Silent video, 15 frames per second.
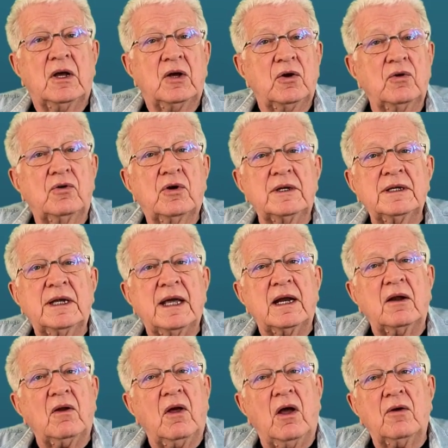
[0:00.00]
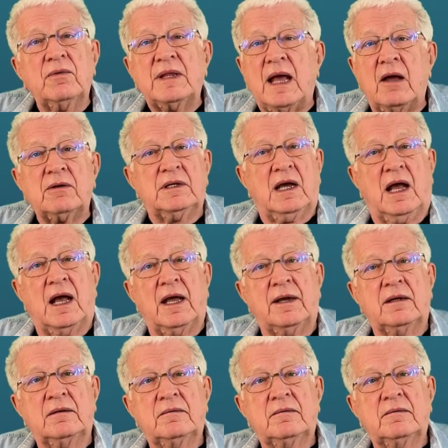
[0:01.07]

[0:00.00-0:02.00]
who couldn't get along without God.